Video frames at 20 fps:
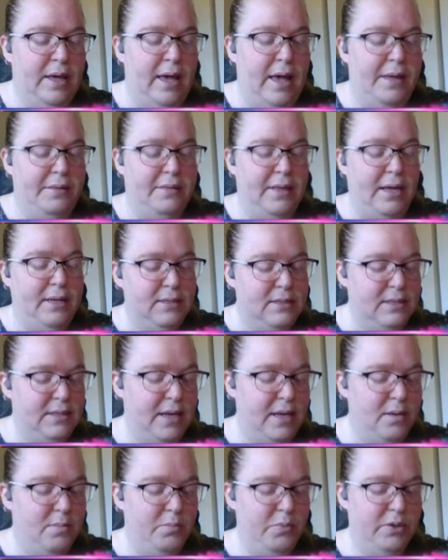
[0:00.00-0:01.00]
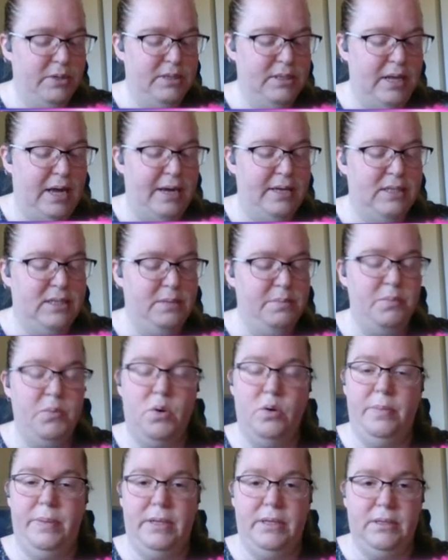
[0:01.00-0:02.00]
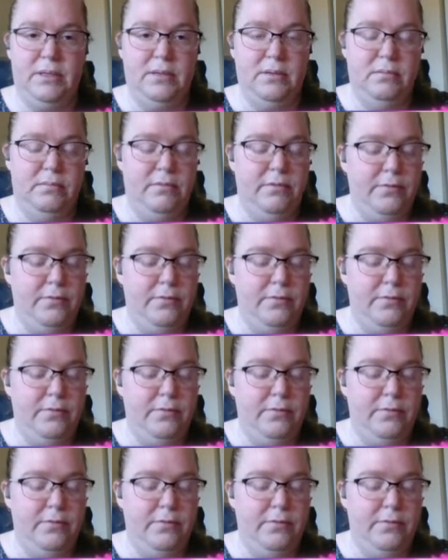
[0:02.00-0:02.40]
At that same precise moment,